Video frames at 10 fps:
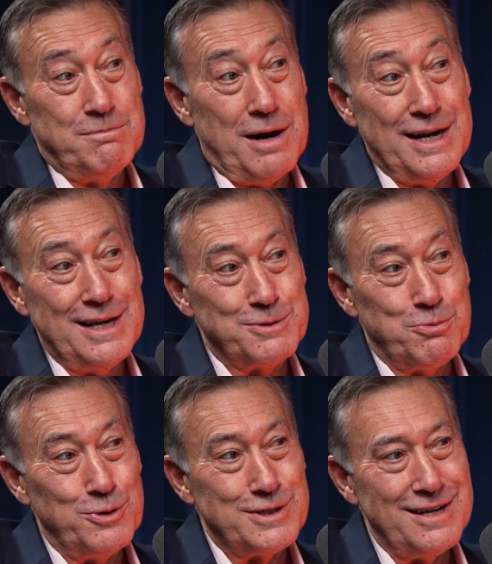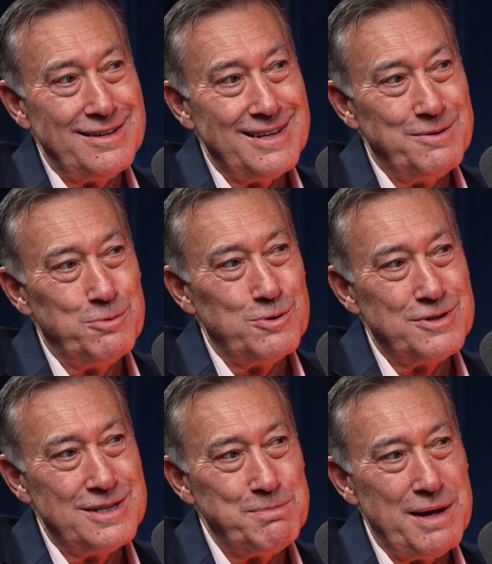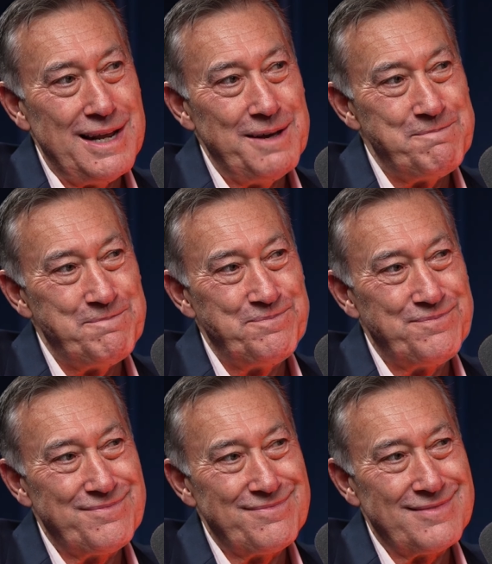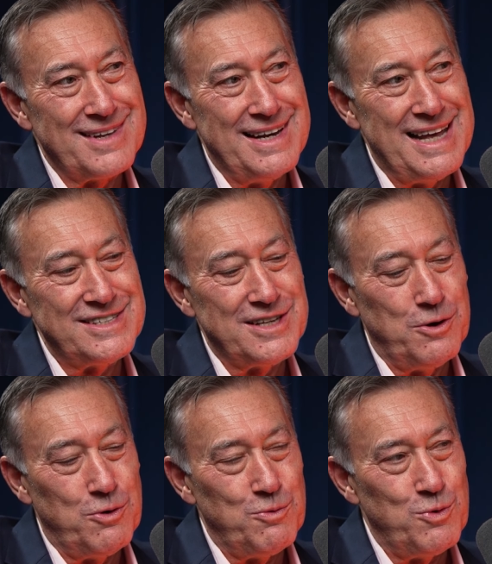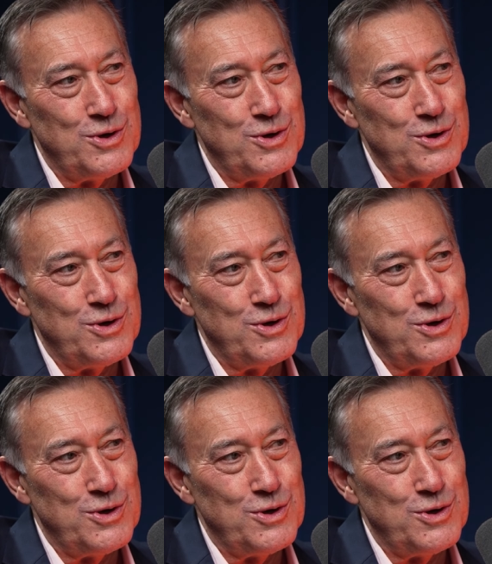money is water, and water is money. And that's the law of